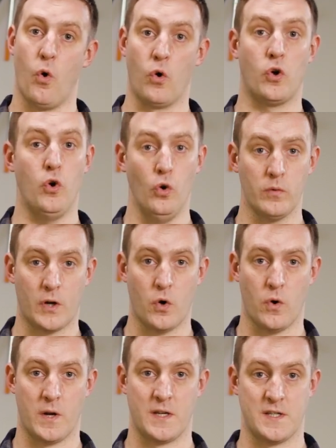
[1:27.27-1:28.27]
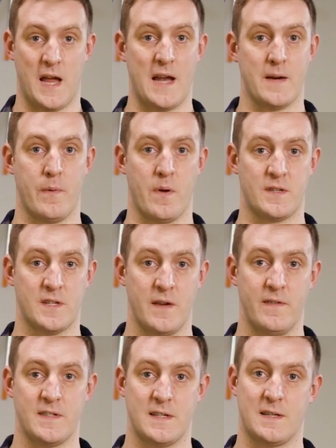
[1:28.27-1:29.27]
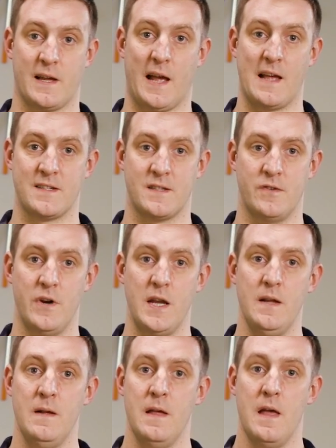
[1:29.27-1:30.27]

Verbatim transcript: or call recordings to AWS services like S3,